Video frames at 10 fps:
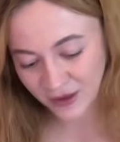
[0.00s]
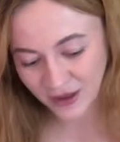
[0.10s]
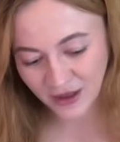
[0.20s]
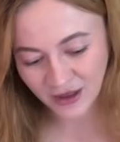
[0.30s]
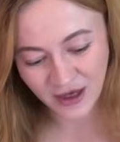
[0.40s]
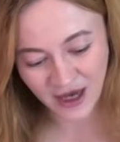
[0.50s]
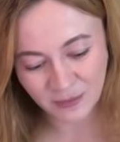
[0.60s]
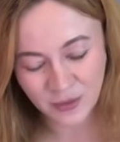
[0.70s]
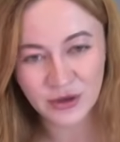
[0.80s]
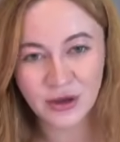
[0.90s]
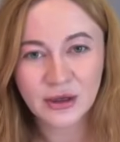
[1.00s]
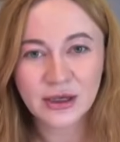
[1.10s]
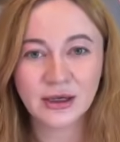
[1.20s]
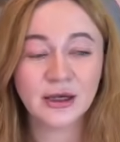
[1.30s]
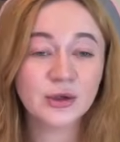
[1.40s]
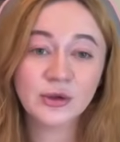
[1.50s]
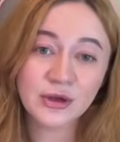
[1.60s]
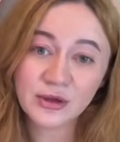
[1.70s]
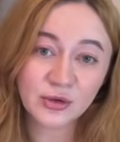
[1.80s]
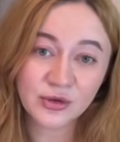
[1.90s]
I periodically
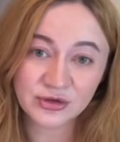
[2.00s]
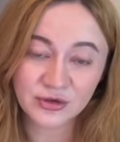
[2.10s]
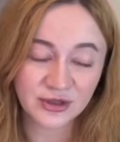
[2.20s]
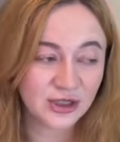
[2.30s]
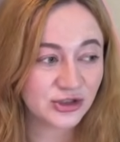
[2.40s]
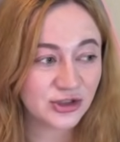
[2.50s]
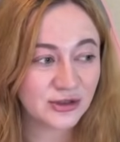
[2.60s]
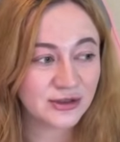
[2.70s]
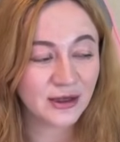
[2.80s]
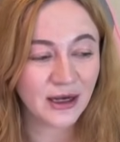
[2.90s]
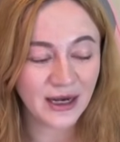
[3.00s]
conduct consultations,